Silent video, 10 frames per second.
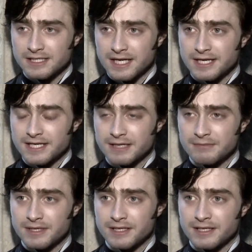And it can
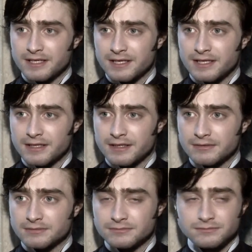be,
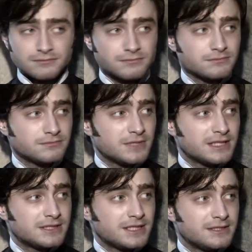
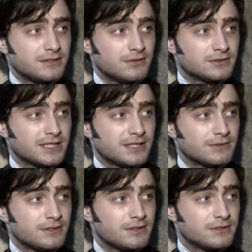that did not sound
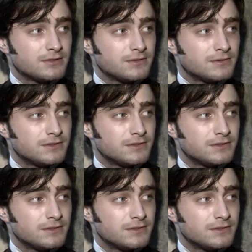good at all.